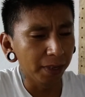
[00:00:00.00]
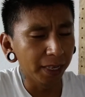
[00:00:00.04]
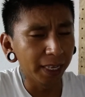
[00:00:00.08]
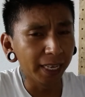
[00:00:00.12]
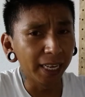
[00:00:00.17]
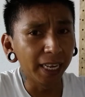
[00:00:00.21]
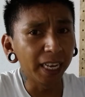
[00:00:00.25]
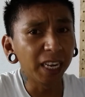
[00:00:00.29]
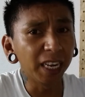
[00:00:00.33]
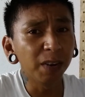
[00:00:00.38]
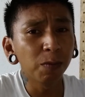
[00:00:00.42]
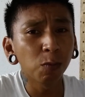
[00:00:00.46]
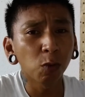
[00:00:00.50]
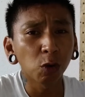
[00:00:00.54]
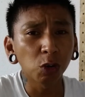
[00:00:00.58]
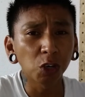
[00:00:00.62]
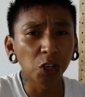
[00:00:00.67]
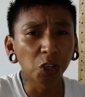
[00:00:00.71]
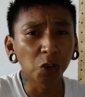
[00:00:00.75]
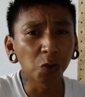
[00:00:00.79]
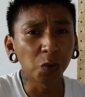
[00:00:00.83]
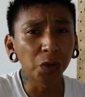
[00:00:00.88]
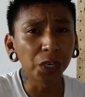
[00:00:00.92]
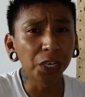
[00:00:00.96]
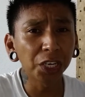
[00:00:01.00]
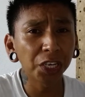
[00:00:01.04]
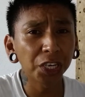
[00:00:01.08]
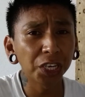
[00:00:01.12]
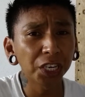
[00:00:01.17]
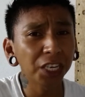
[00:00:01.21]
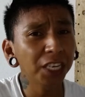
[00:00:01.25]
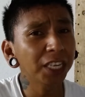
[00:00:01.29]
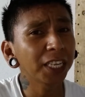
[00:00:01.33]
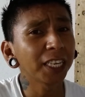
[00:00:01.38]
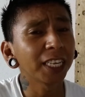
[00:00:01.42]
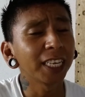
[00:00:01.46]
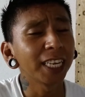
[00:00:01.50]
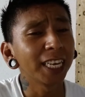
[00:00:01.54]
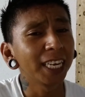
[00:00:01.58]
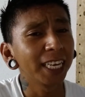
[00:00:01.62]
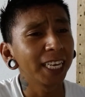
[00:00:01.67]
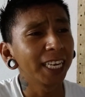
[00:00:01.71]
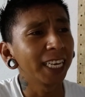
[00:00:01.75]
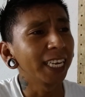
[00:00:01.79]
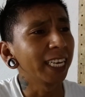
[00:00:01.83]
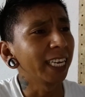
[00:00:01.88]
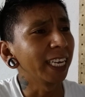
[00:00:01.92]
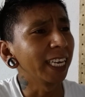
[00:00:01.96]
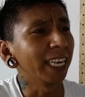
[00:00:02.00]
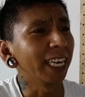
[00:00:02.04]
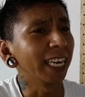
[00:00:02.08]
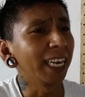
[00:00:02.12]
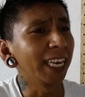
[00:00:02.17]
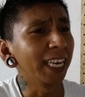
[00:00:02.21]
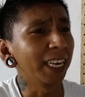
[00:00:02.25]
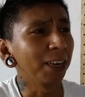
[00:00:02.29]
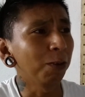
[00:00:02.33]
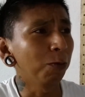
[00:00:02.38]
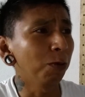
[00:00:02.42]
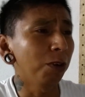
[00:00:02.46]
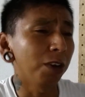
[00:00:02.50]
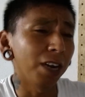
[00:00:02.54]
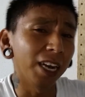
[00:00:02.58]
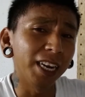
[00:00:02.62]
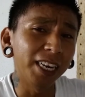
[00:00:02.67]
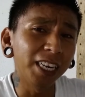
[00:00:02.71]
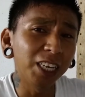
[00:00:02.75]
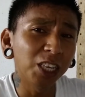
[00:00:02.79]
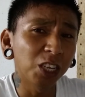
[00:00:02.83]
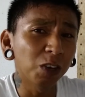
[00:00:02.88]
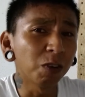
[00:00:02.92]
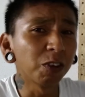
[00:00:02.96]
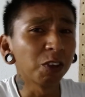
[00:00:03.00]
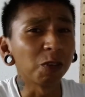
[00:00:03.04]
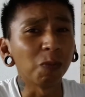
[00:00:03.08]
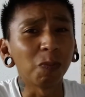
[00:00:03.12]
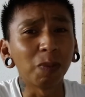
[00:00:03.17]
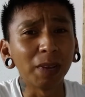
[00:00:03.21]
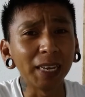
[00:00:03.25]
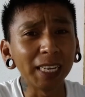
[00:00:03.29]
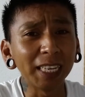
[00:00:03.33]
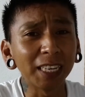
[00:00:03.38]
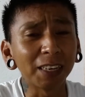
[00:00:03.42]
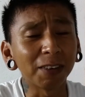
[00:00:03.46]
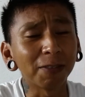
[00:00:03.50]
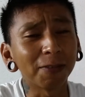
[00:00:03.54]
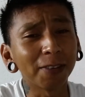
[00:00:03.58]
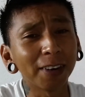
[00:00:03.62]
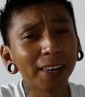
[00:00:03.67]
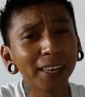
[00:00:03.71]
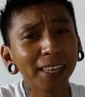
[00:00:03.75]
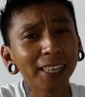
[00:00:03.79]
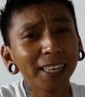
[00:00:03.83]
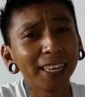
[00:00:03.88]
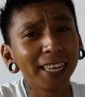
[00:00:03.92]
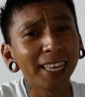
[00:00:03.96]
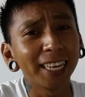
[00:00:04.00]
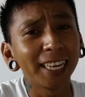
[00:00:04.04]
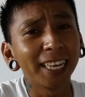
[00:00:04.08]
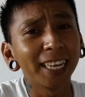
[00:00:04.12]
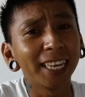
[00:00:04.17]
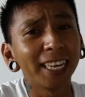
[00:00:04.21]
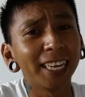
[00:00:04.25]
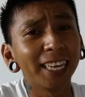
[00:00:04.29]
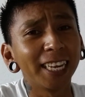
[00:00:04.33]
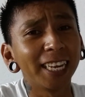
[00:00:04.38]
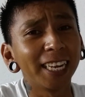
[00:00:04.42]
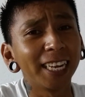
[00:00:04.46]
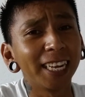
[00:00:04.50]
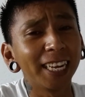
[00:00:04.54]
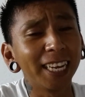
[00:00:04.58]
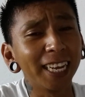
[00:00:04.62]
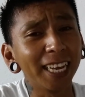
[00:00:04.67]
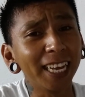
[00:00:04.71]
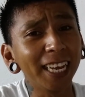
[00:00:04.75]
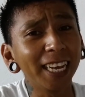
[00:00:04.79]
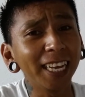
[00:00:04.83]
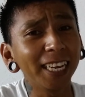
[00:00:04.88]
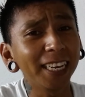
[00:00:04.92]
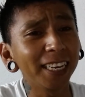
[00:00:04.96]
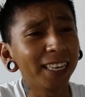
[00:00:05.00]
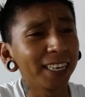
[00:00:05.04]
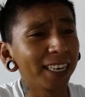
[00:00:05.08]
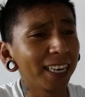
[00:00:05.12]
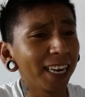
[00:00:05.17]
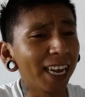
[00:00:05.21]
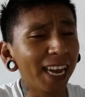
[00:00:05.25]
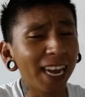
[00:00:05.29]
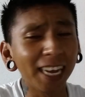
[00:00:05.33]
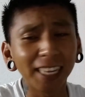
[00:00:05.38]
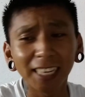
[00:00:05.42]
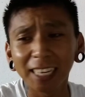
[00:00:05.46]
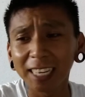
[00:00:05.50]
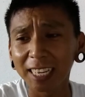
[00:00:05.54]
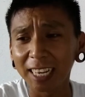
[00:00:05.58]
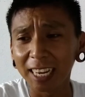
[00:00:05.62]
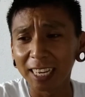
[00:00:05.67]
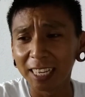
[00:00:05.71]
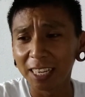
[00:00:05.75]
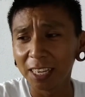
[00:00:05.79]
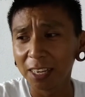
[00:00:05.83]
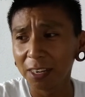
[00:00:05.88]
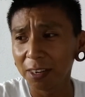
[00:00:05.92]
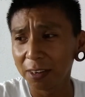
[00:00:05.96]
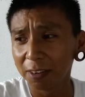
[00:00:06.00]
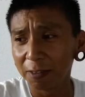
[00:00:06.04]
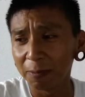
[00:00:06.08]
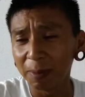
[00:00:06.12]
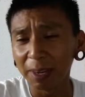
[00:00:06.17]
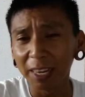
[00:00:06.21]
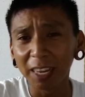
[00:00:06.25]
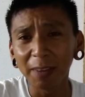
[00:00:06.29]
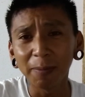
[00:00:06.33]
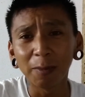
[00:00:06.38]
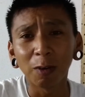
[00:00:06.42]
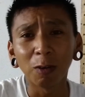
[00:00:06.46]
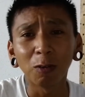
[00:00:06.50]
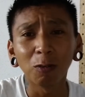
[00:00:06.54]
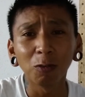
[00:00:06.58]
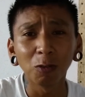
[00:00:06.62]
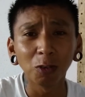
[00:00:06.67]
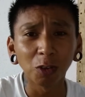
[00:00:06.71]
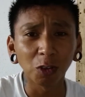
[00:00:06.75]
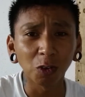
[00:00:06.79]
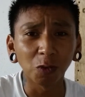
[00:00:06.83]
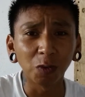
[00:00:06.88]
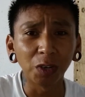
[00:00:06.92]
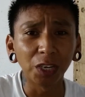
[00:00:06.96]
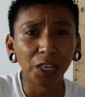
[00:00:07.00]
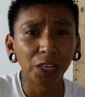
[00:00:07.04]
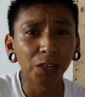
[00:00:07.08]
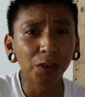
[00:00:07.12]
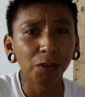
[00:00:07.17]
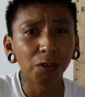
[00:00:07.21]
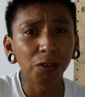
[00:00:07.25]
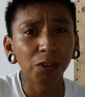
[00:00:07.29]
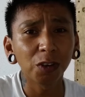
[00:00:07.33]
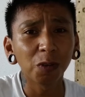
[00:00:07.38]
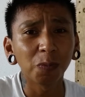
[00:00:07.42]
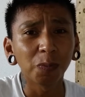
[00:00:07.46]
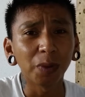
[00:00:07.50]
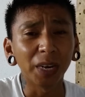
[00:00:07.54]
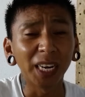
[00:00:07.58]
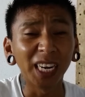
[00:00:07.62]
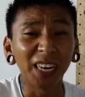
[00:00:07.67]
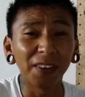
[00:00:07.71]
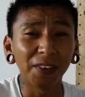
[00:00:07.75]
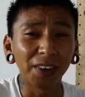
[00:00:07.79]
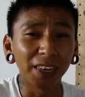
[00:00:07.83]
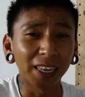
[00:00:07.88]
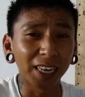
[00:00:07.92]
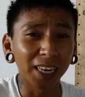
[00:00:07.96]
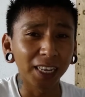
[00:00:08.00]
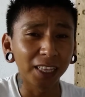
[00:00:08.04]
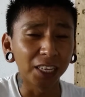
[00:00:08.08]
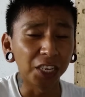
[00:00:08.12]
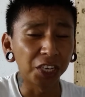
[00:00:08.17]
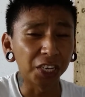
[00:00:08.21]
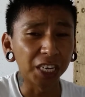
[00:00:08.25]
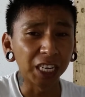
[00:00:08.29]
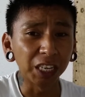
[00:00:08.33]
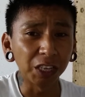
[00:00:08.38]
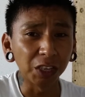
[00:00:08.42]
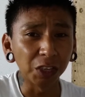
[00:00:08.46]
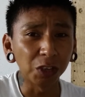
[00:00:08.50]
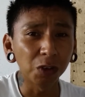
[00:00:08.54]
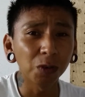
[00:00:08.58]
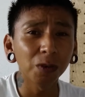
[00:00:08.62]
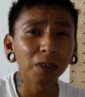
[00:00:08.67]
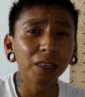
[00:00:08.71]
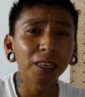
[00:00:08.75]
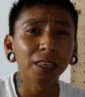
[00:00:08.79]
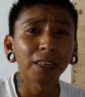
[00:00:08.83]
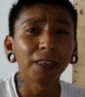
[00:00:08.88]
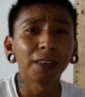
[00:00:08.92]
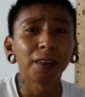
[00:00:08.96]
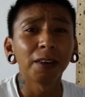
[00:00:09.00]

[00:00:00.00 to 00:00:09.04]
getting more squeegees. Well, I need somewhere to place them, right? And I had this idea of making my own squeegee holder, but I never got the chance to do it.